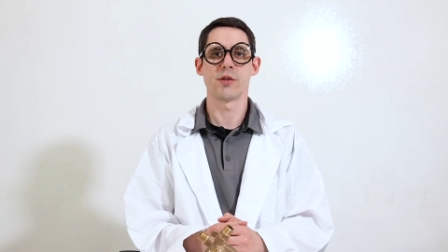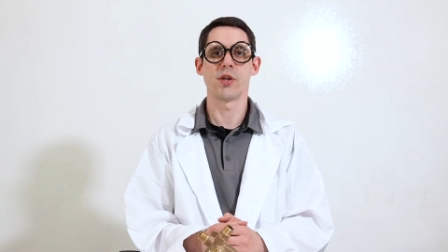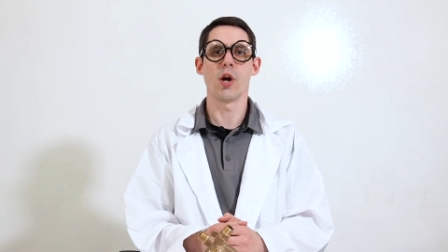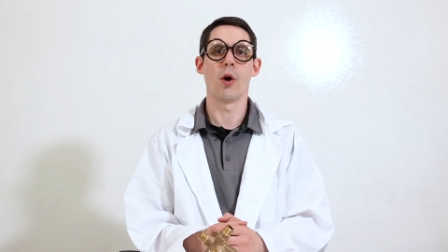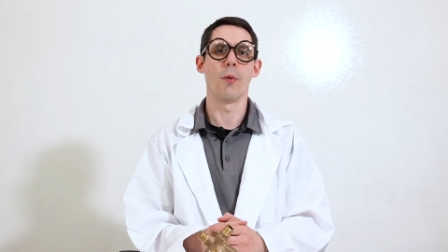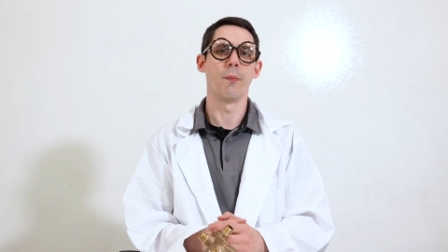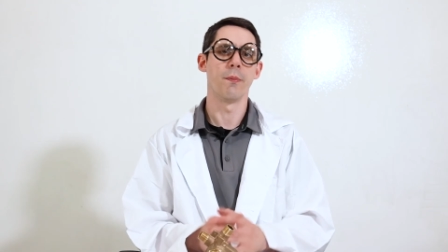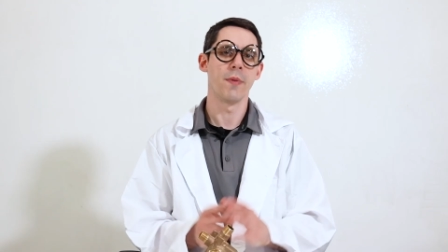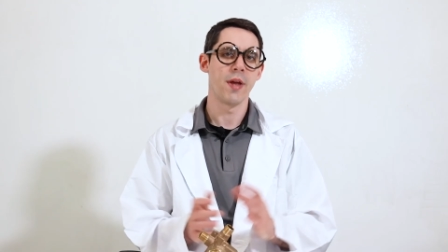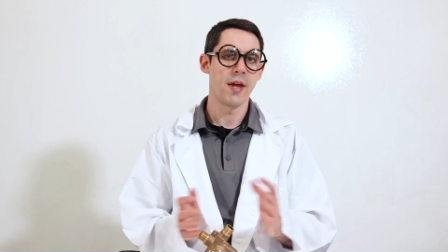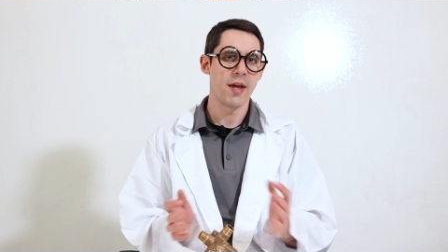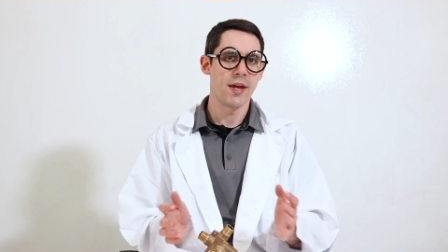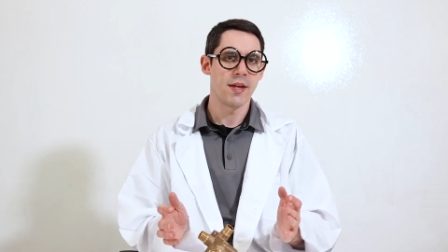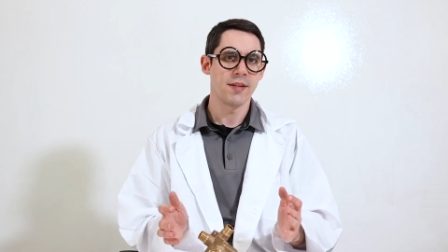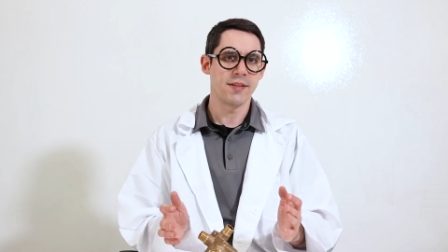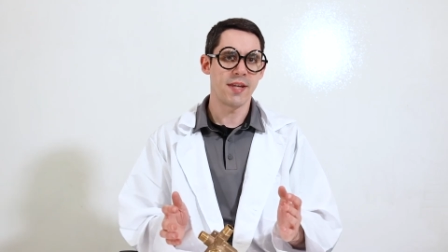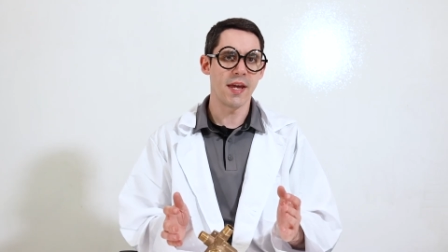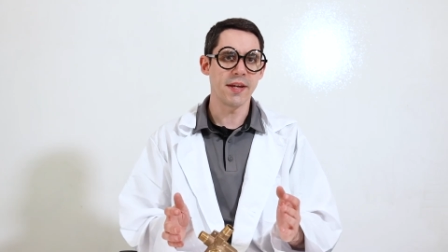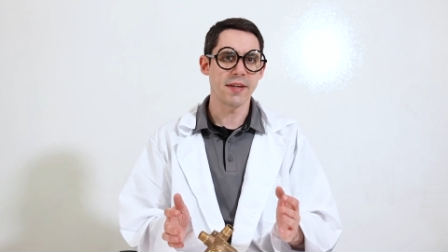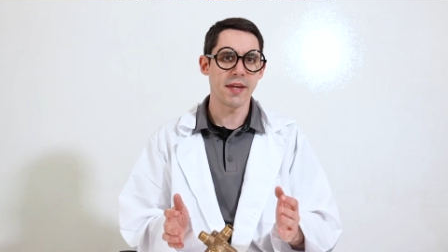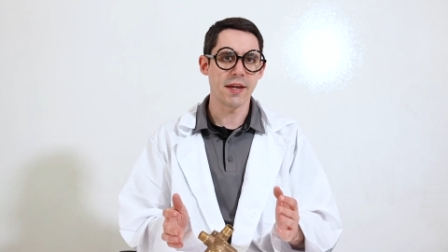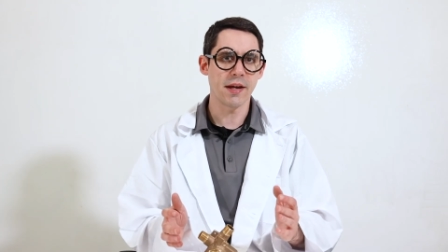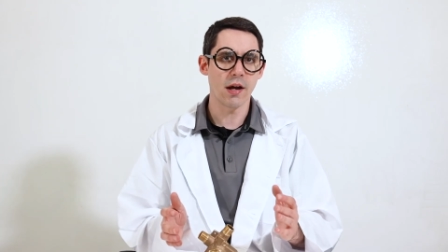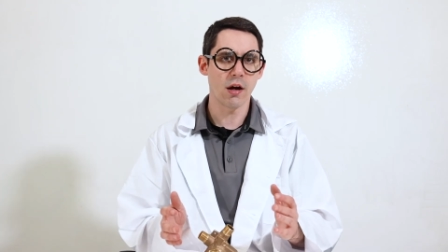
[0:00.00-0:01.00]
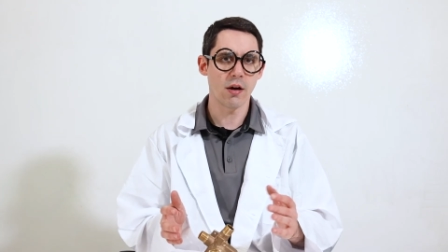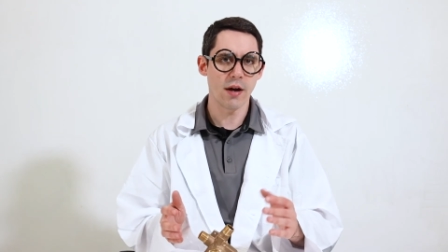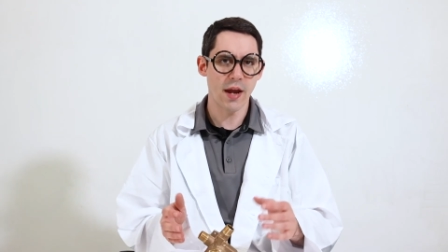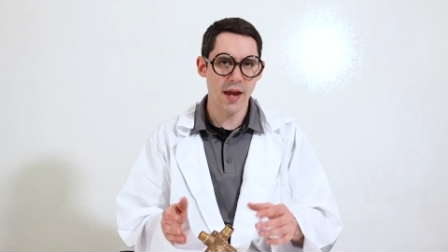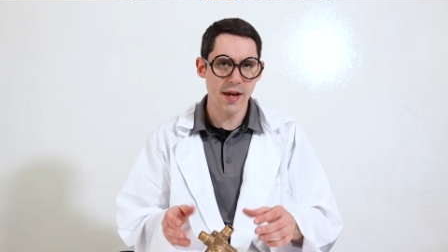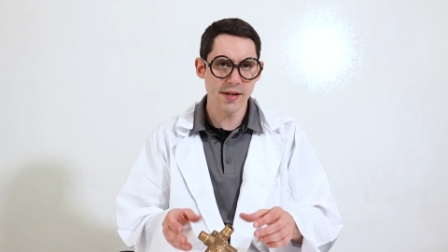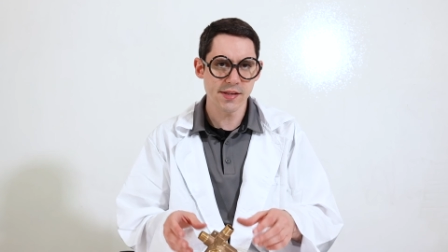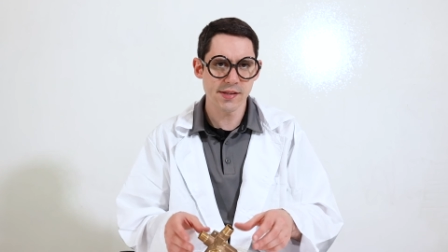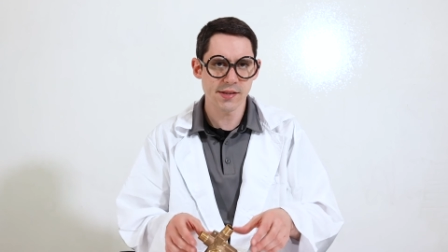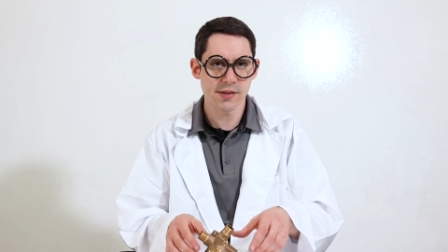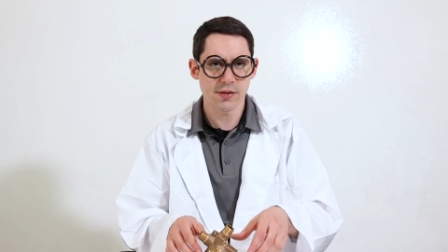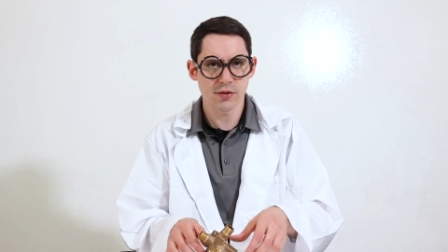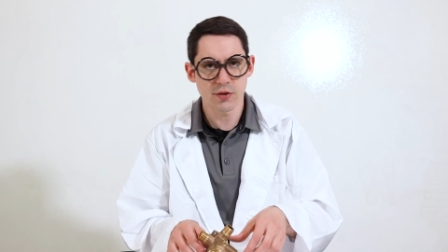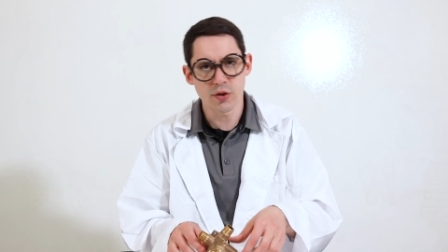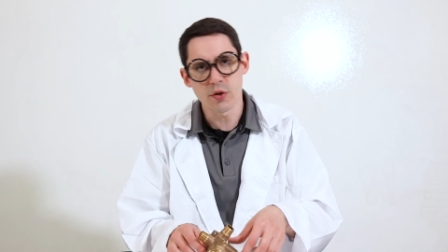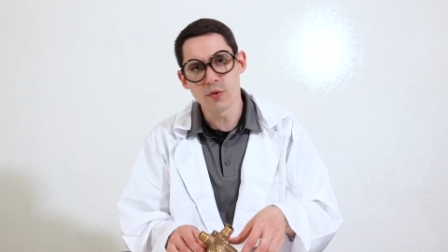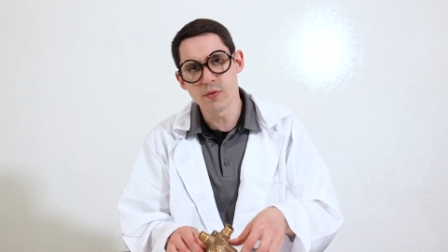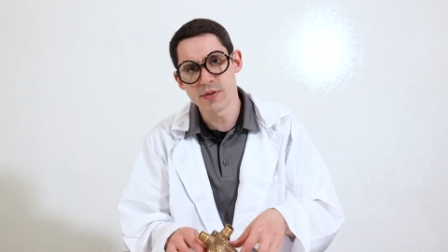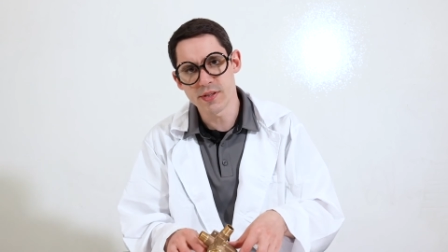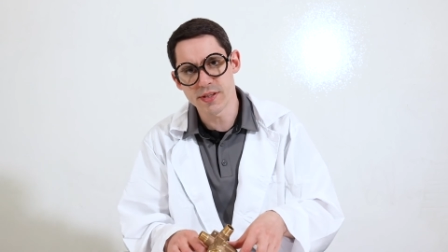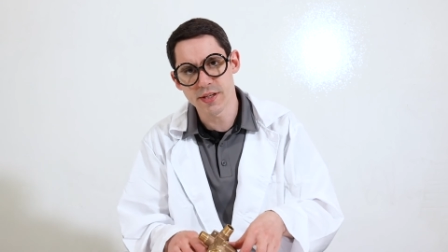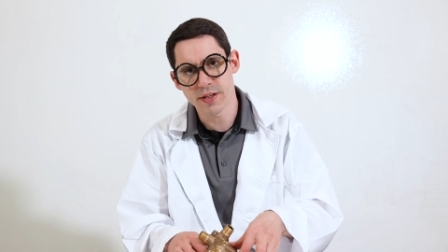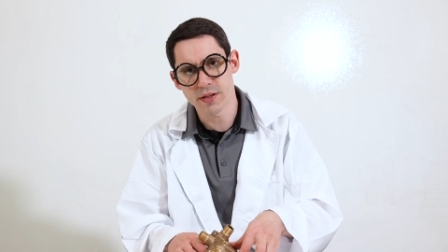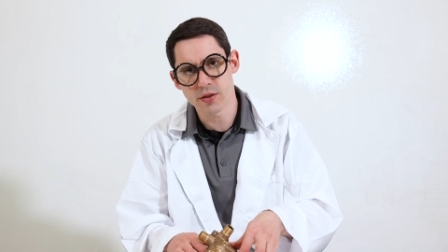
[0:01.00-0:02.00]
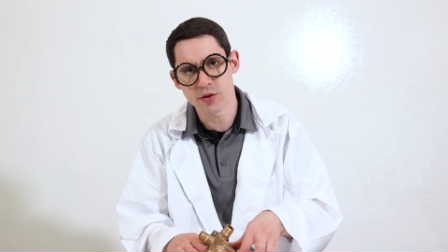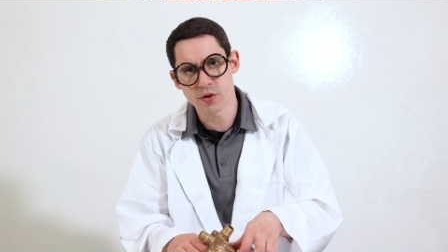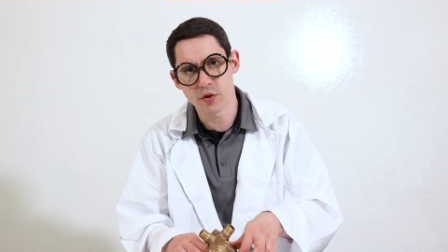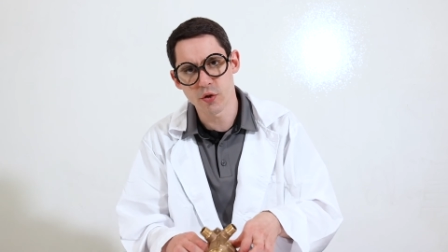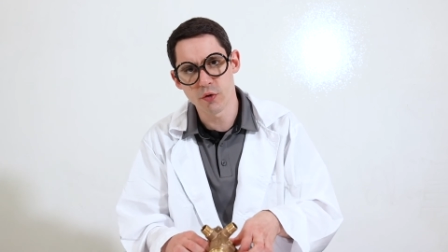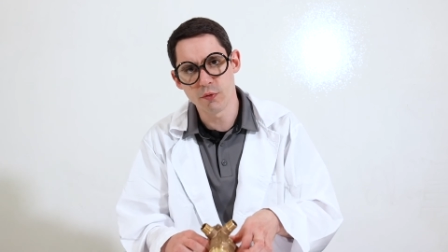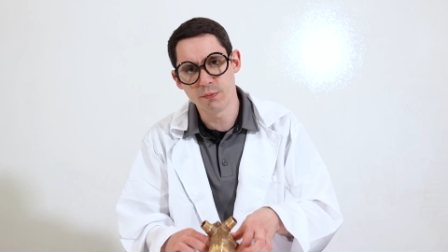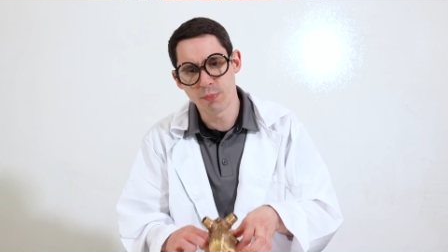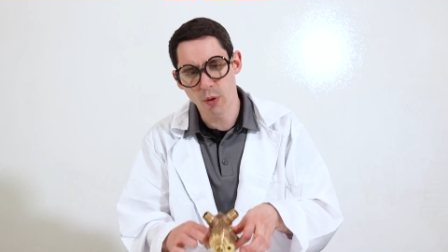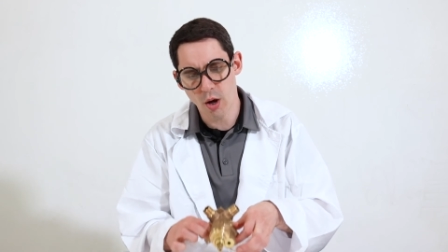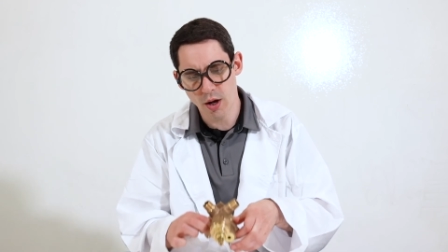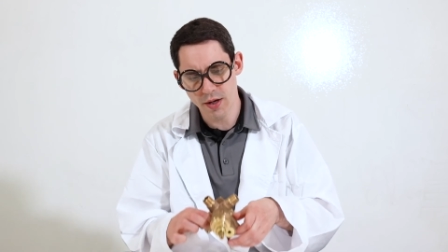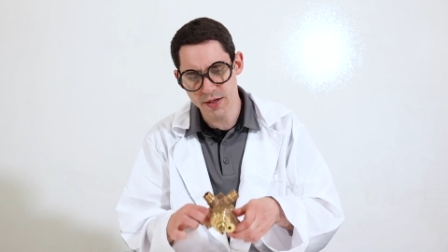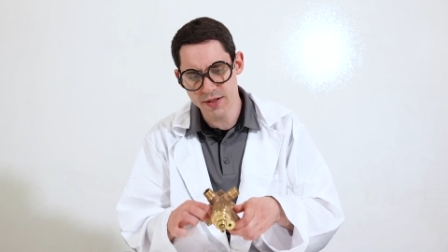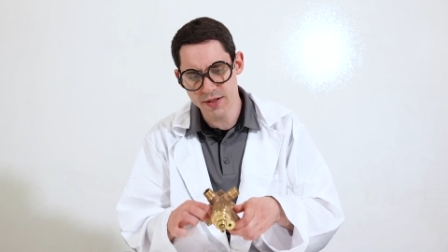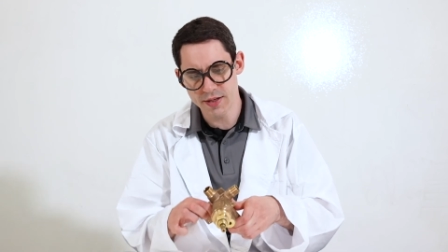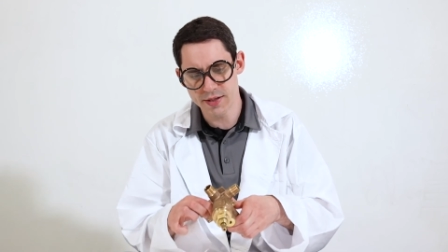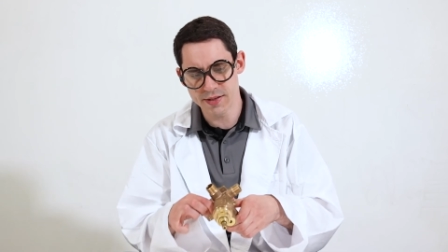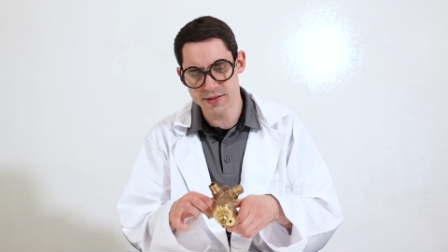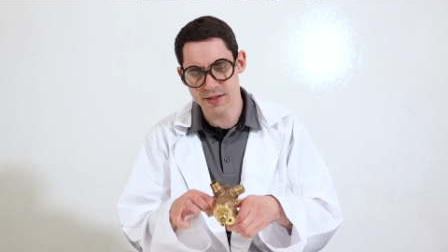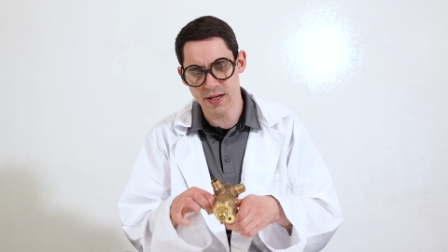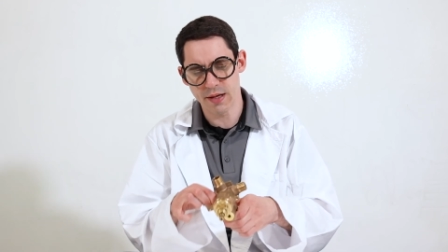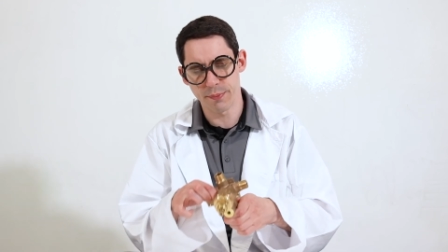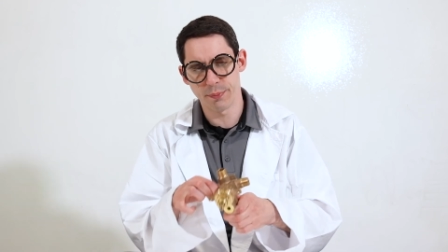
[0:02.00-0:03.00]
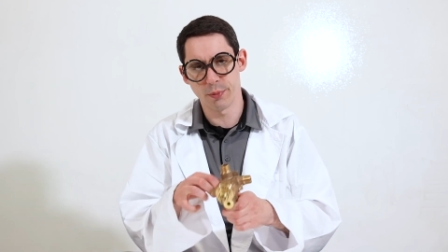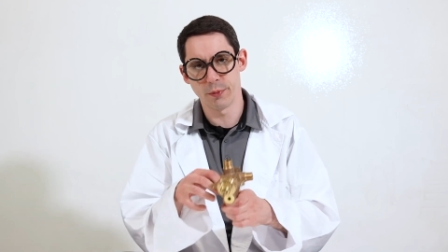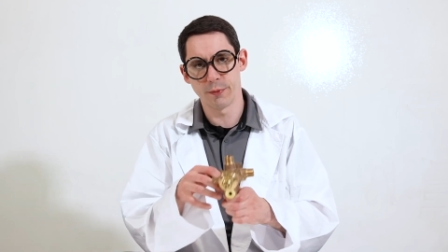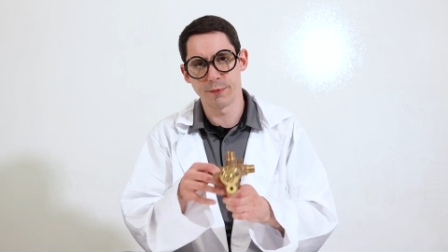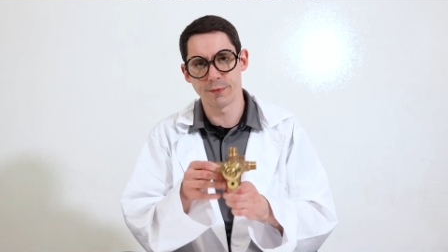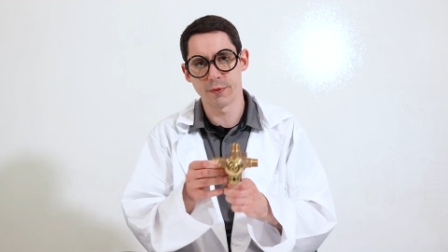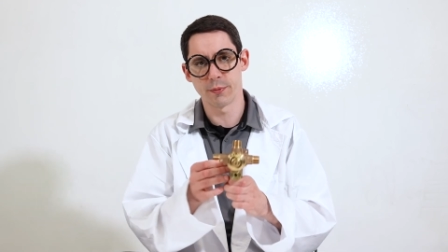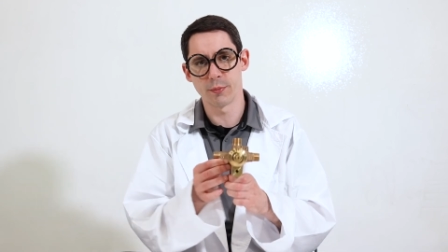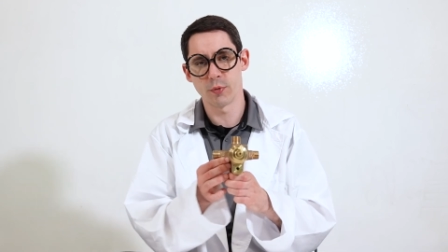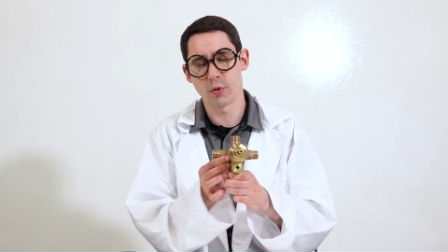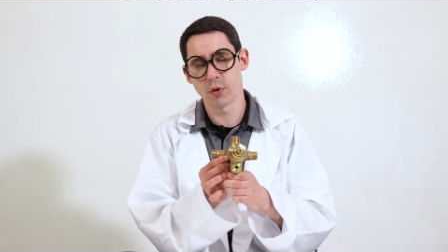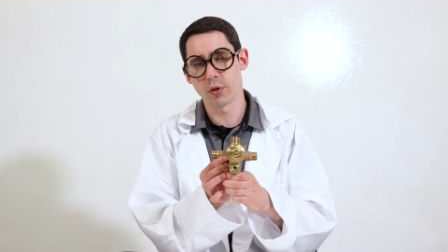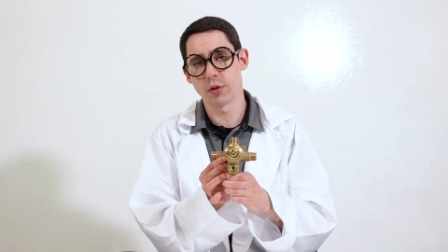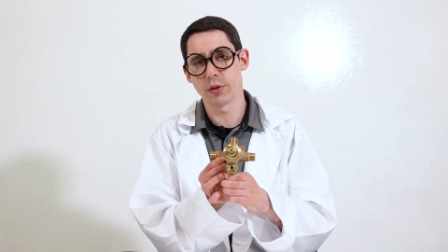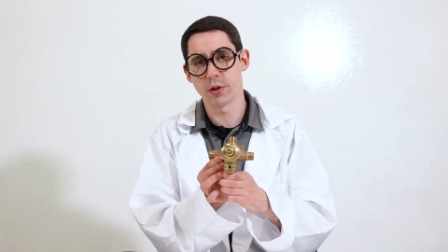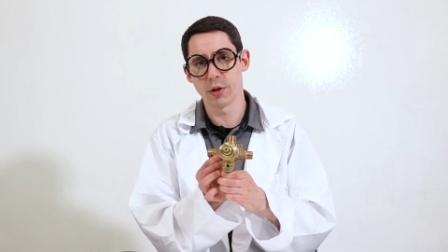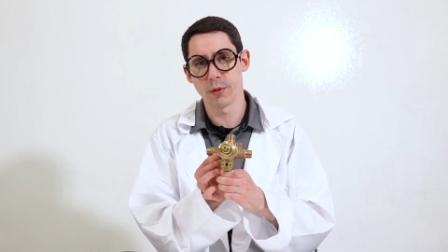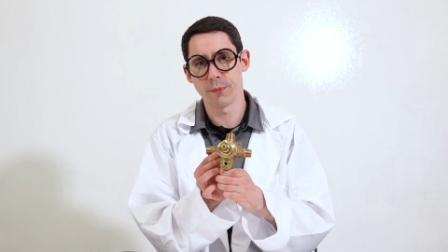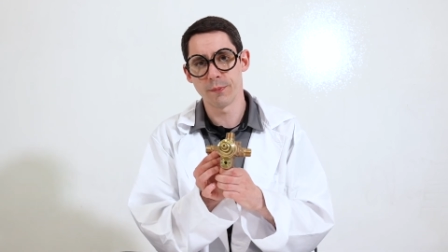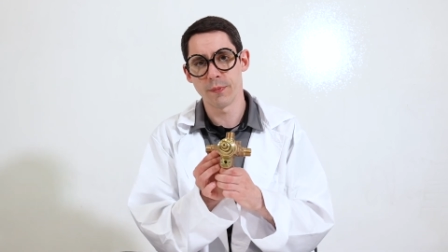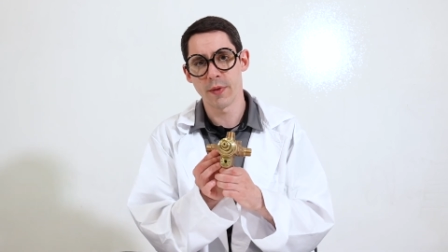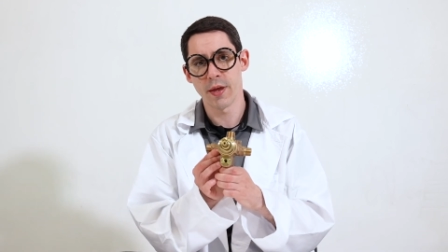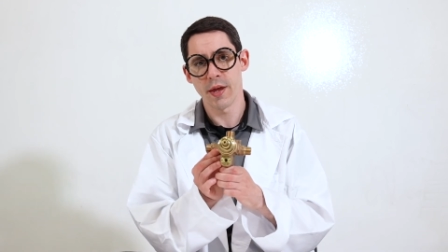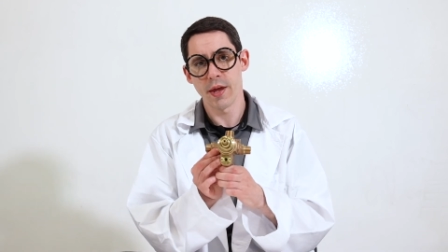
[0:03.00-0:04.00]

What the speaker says: So, taking our S262 body example from earlier,